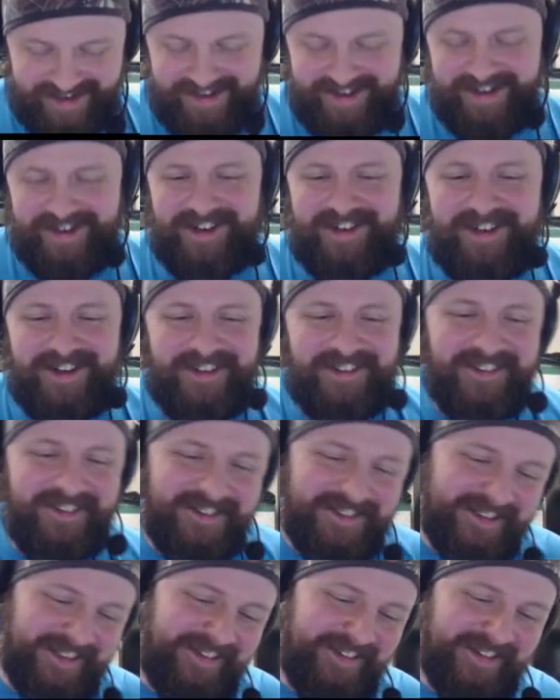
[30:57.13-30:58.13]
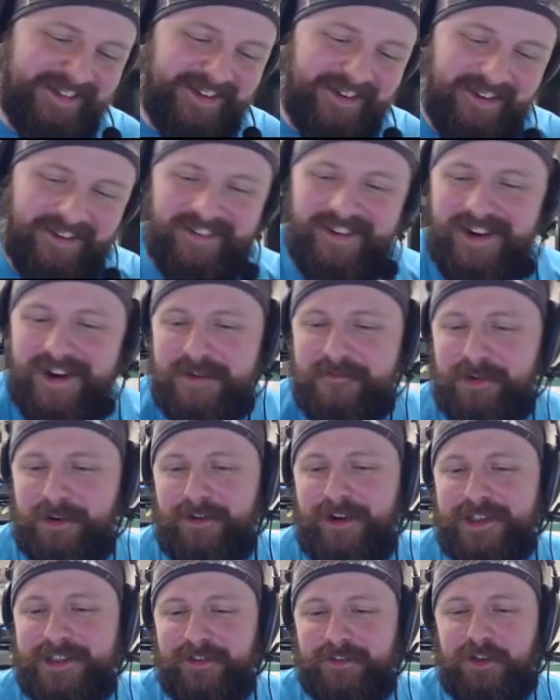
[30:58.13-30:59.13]
Kalusha, there we go.
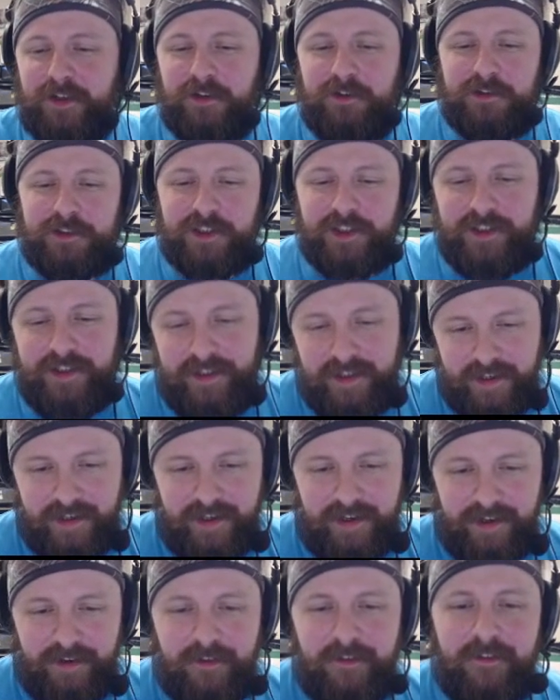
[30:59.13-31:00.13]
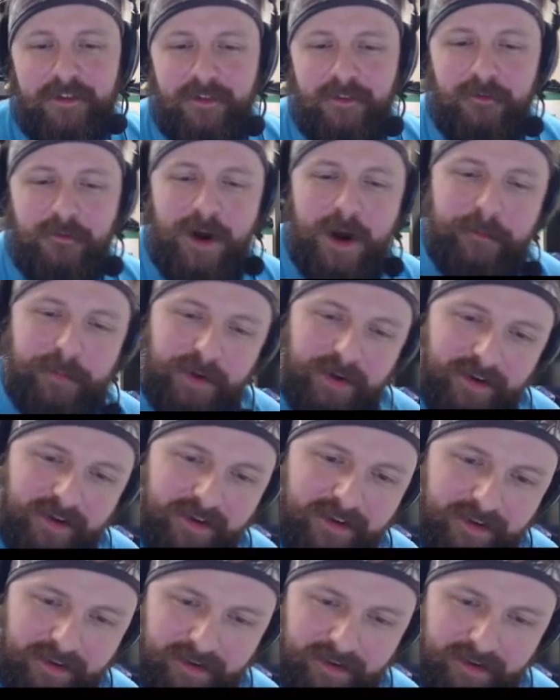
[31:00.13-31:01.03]
Progressive Kalusha. Reppin'.